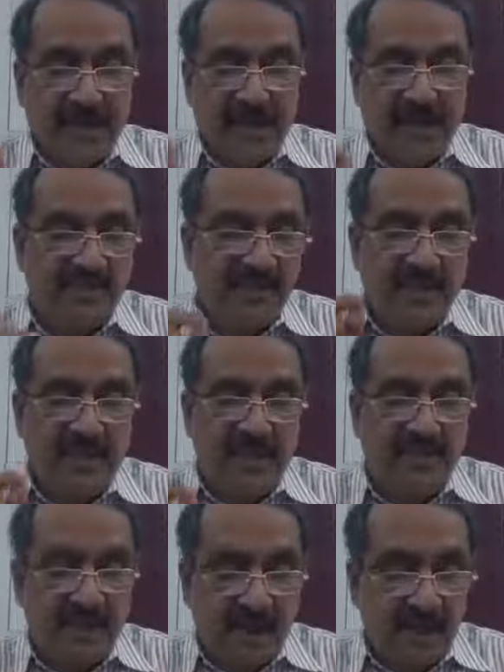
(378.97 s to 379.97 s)
Bank
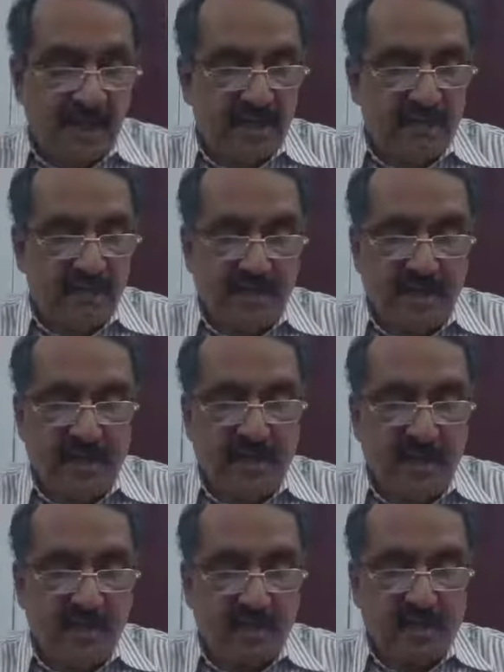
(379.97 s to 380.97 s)
officials have to arrange and
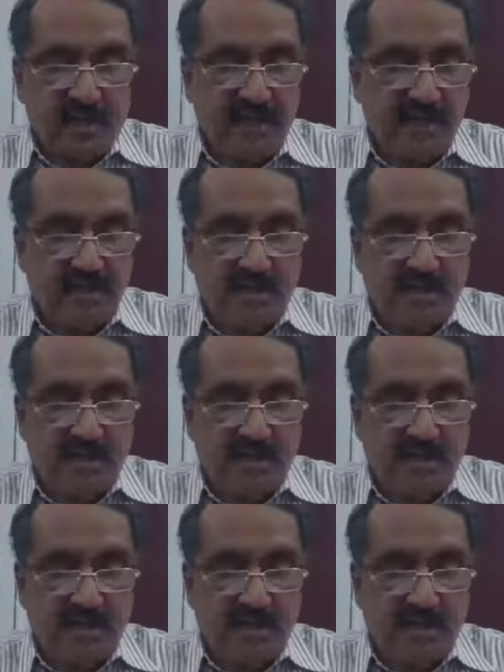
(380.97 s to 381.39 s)
provide documents,